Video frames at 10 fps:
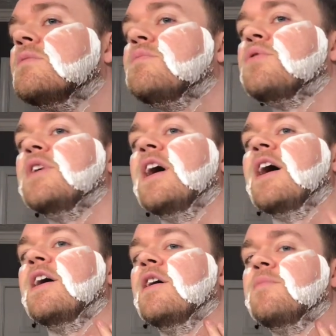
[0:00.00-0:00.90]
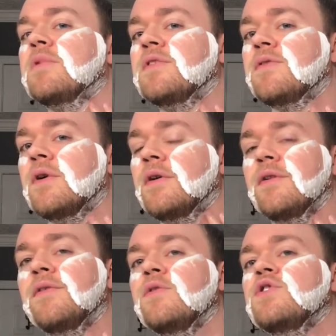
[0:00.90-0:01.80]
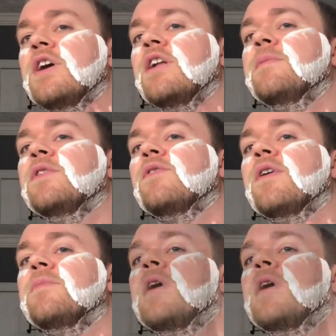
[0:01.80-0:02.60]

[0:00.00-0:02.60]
pretty high up as far on the food chain. I mean, they're very